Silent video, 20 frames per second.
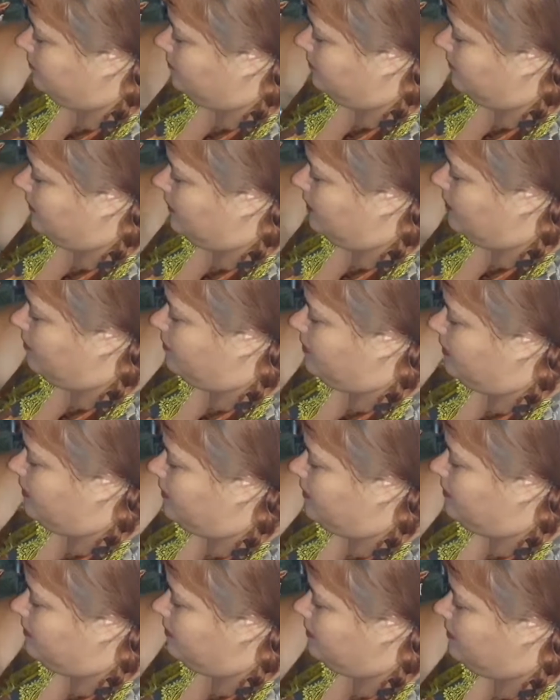Okay.
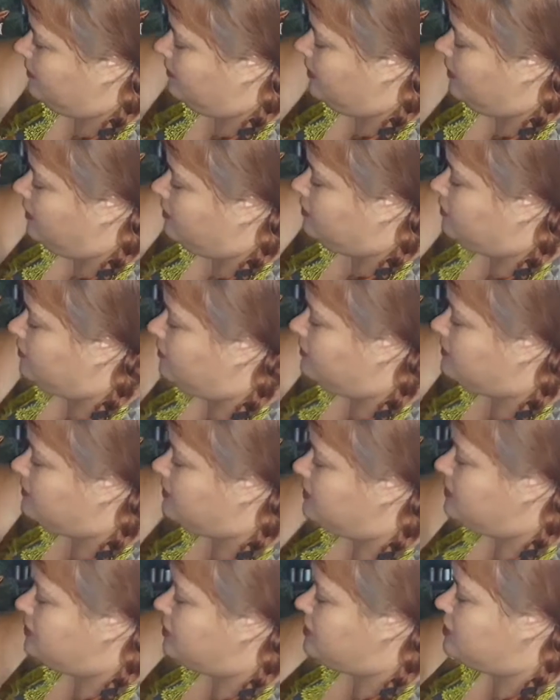So this is
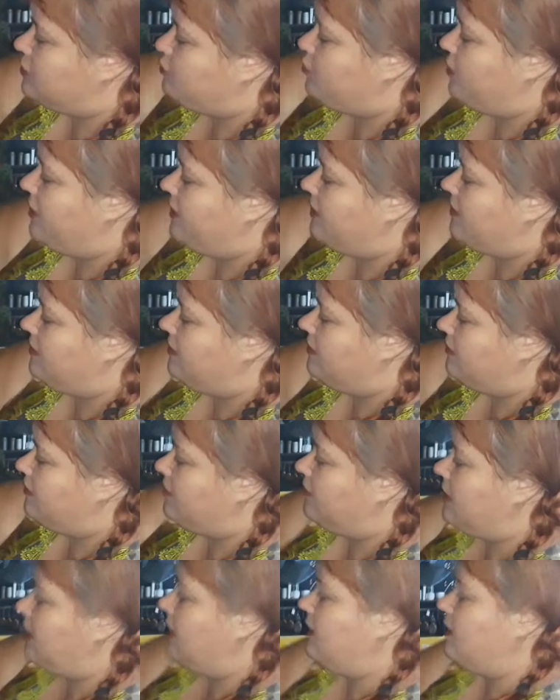just spreading the
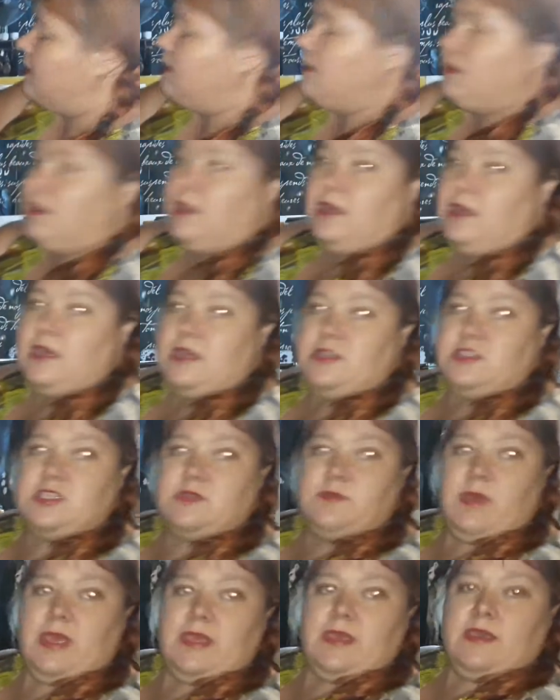color and just
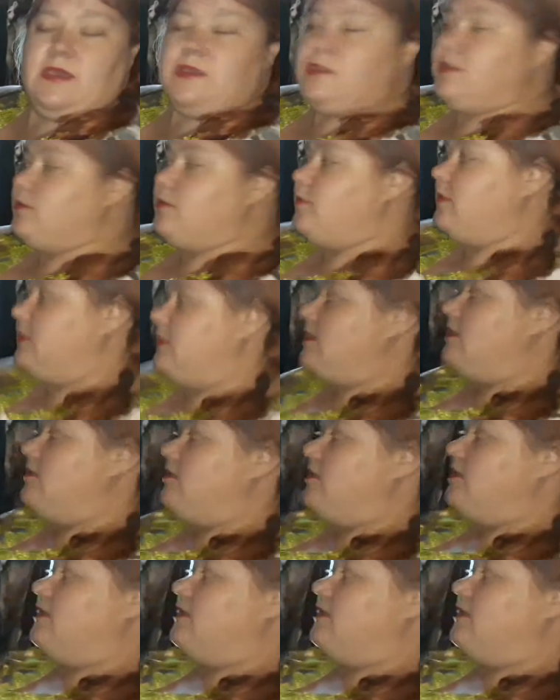making it a bit even, that